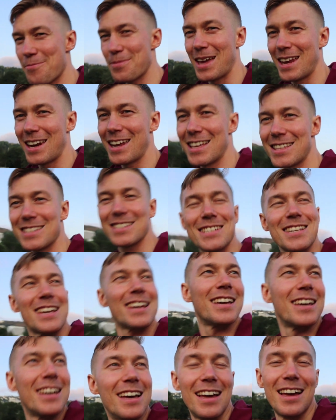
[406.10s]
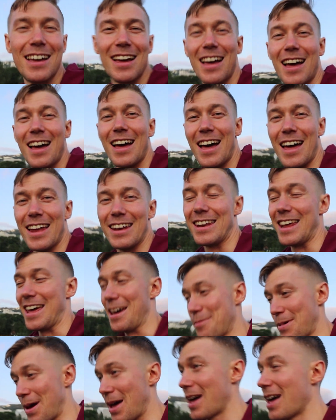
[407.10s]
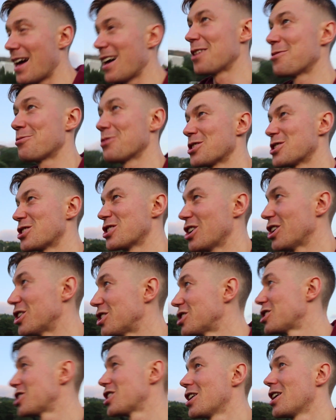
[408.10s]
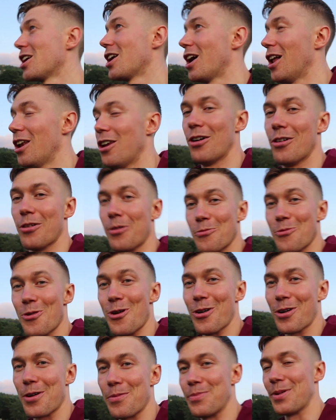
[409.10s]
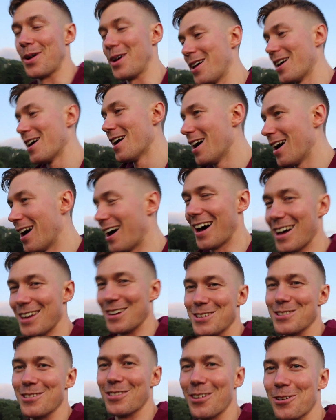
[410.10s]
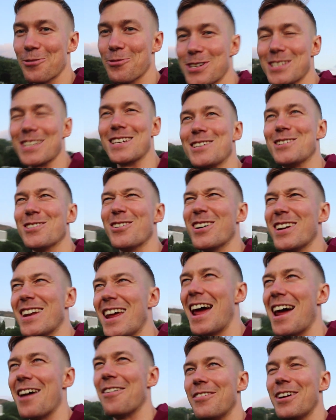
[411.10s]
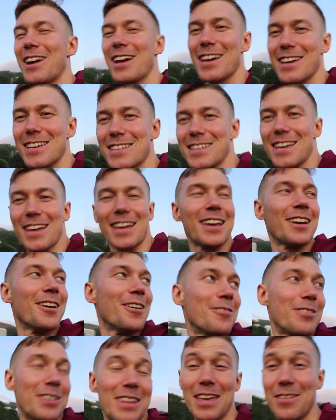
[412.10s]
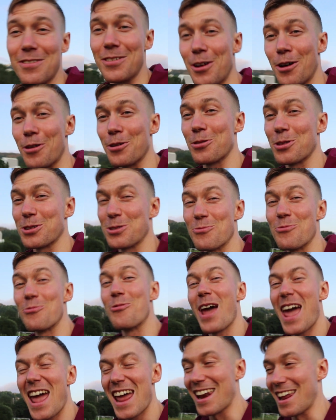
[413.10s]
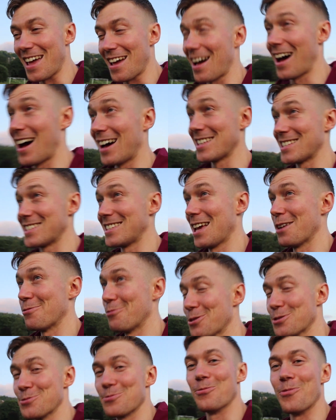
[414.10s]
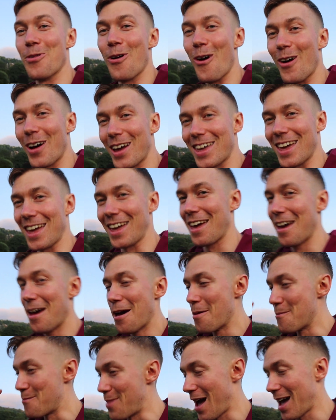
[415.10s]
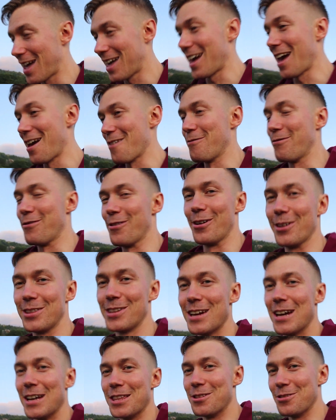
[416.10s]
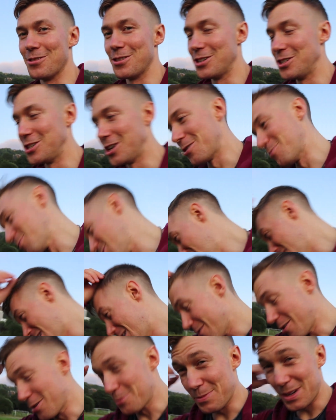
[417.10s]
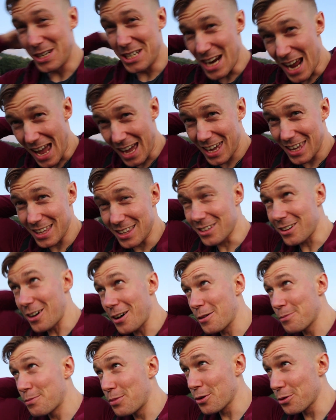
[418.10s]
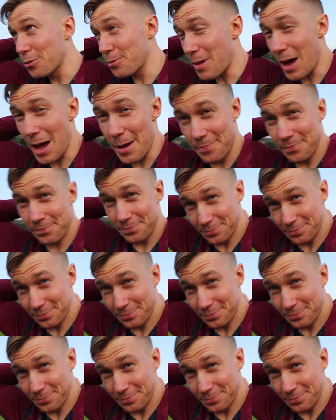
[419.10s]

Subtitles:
minutes. And damn, it was such a long walk, but I always enjoyed every second of it. Even though it was raining, I still was walking back and forth to the gym with my jacket on, put my